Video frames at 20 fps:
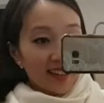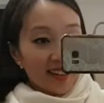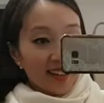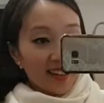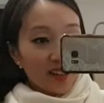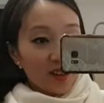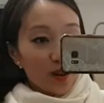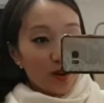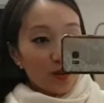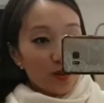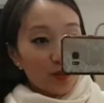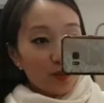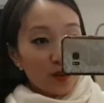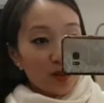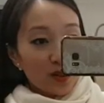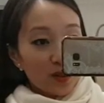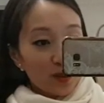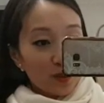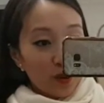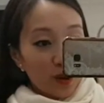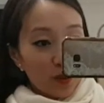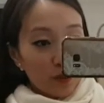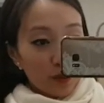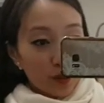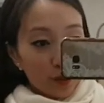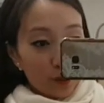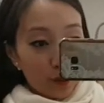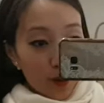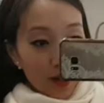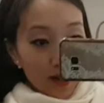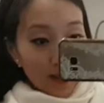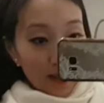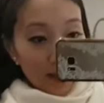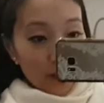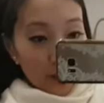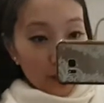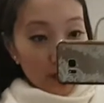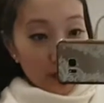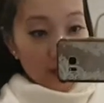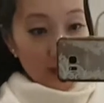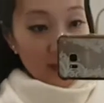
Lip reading: It goes pretty well with white, which